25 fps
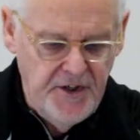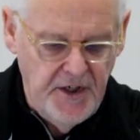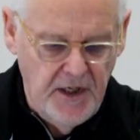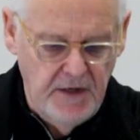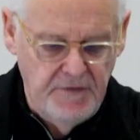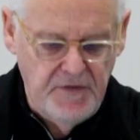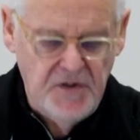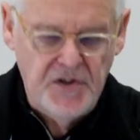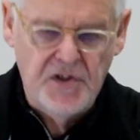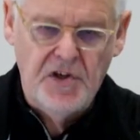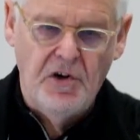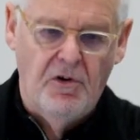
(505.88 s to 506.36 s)

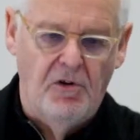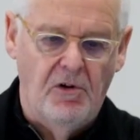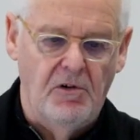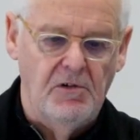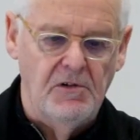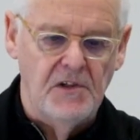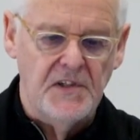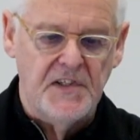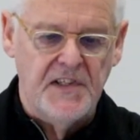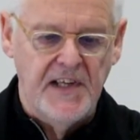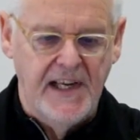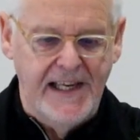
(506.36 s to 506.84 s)
of
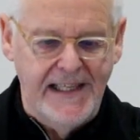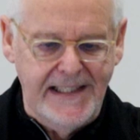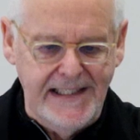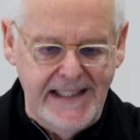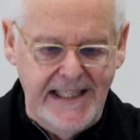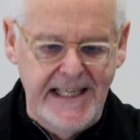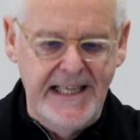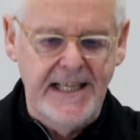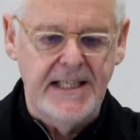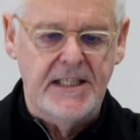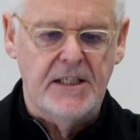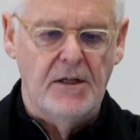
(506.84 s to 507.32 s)
Saul's
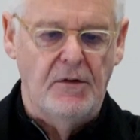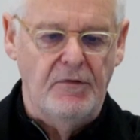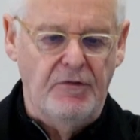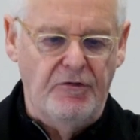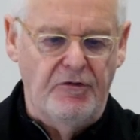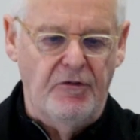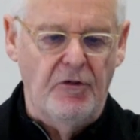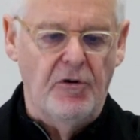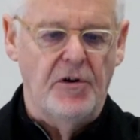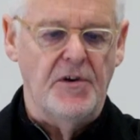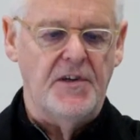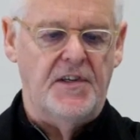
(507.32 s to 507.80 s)
elite
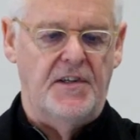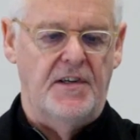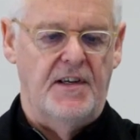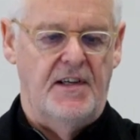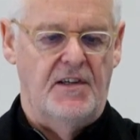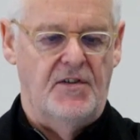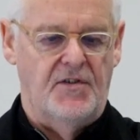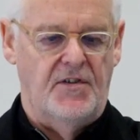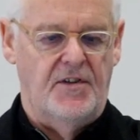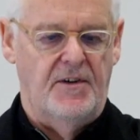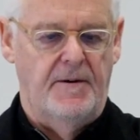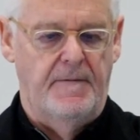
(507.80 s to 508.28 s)

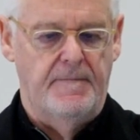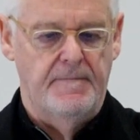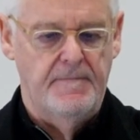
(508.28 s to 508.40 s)
forces.